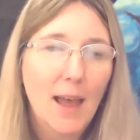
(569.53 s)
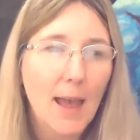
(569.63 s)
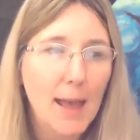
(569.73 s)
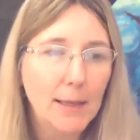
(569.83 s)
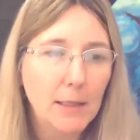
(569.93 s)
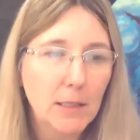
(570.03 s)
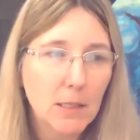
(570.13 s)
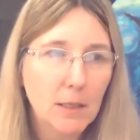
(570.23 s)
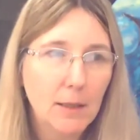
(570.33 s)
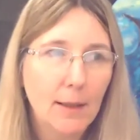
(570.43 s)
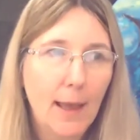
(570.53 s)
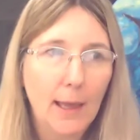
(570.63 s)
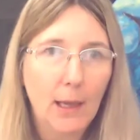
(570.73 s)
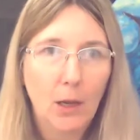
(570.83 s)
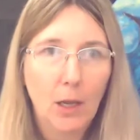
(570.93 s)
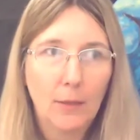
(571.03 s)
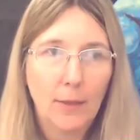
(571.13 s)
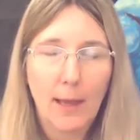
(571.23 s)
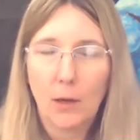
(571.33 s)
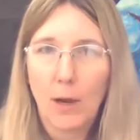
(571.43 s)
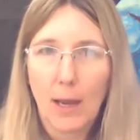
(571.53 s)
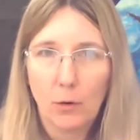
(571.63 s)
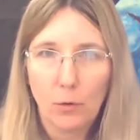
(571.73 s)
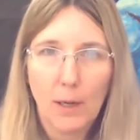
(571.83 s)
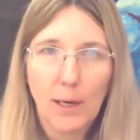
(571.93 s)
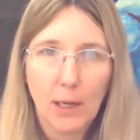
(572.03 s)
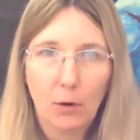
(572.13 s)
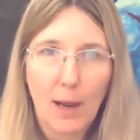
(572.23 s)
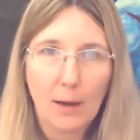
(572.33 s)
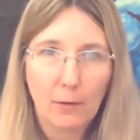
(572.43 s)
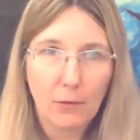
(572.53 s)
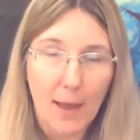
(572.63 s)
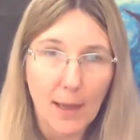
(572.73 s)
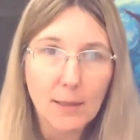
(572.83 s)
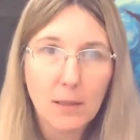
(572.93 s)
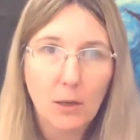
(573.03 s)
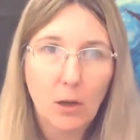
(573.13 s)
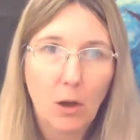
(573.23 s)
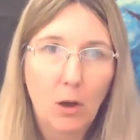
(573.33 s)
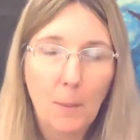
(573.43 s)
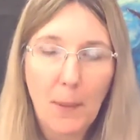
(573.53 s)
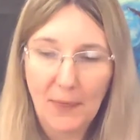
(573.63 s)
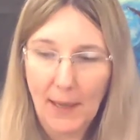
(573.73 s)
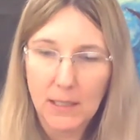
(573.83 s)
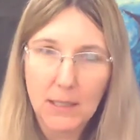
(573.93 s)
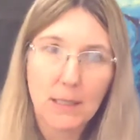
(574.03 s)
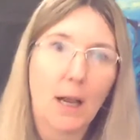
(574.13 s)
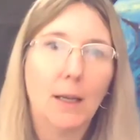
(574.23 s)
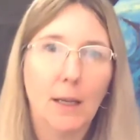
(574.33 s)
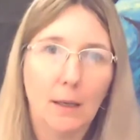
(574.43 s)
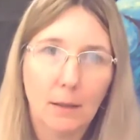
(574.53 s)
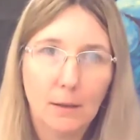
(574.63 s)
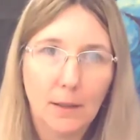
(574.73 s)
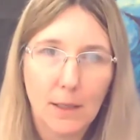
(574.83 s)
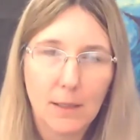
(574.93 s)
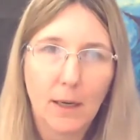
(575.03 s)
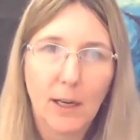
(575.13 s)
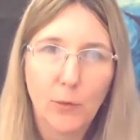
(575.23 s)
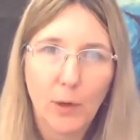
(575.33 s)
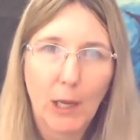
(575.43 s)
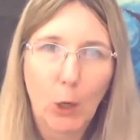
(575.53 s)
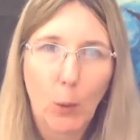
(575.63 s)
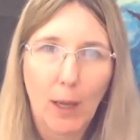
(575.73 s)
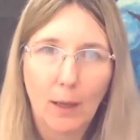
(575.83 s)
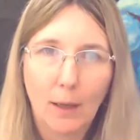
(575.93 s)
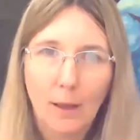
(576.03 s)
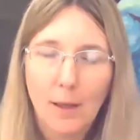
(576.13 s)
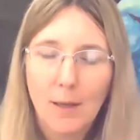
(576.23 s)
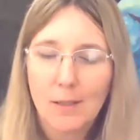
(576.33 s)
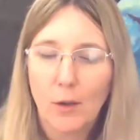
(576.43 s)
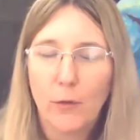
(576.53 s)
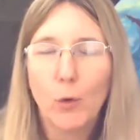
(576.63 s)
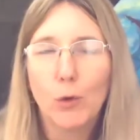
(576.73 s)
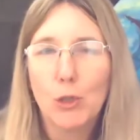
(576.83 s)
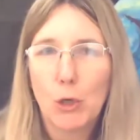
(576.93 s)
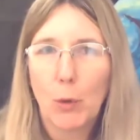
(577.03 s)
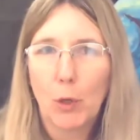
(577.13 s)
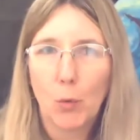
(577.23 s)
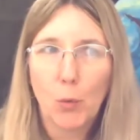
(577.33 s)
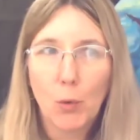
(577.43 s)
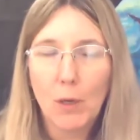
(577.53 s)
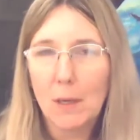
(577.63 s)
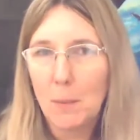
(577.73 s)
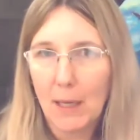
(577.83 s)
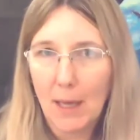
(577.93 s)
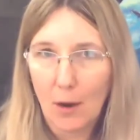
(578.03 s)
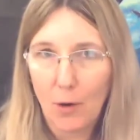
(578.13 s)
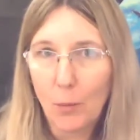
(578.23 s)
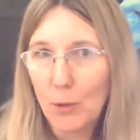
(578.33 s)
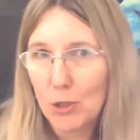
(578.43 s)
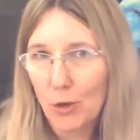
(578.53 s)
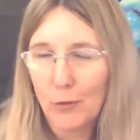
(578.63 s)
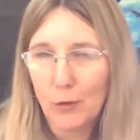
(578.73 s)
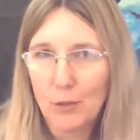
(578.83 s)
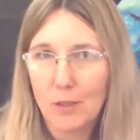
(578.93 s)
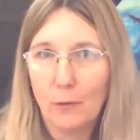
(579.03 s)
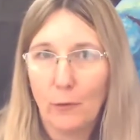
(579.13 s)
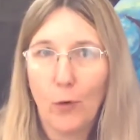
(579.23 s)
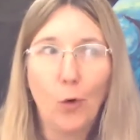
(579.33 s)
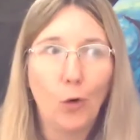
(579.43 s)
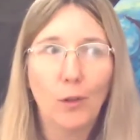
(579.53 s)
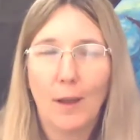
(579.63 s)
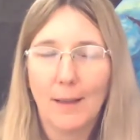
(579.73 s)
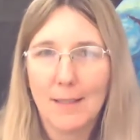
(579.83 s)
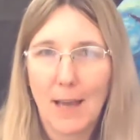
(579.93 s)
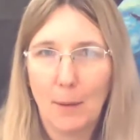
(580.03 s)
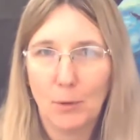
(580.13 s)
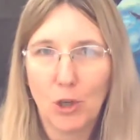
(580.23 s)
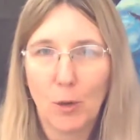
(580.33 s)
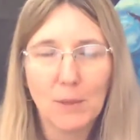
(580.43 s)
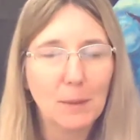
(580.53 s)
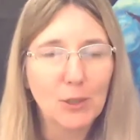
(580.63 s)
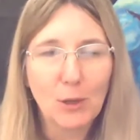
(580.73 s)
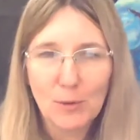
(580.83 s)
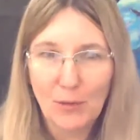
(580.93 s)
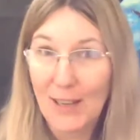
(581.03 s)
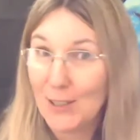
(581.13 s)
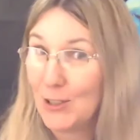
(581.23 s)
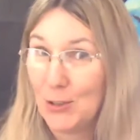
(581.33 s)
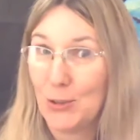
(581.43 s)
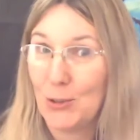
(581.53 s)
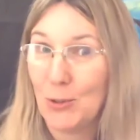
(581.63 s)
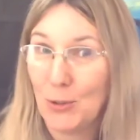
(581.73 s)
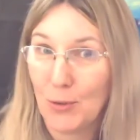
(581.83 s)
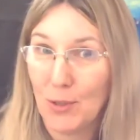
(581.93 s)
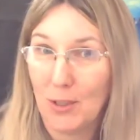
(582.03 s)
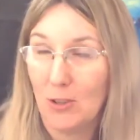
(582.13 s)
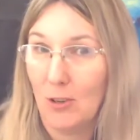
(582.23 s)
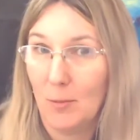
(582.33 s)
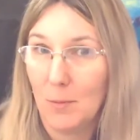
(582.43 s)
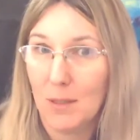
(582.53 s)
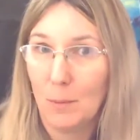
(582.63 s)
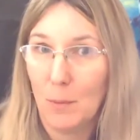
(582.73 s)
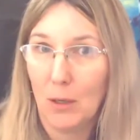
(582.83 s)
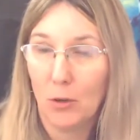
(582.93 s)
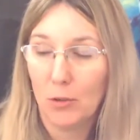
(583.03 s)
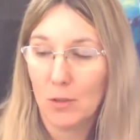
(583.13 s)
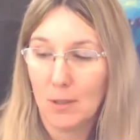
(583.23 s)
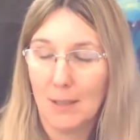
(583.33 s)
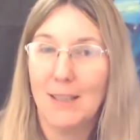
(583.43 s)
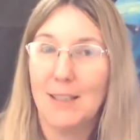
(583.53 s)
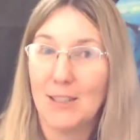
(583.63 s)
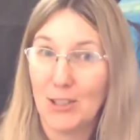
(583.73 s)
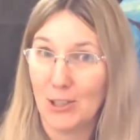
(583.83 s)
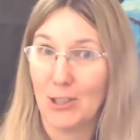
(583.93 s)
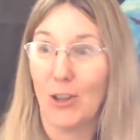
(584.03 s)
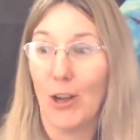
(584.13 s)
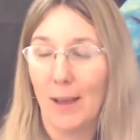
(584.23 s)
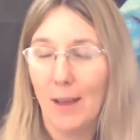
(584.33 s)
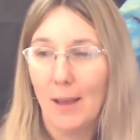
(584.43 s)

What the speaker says: and they create a really great effect, but they suck in really quick. So if you're doing a really big area, which I've used them for, like tabletop, sometimes I've had to do it 2 or 3 times because it's like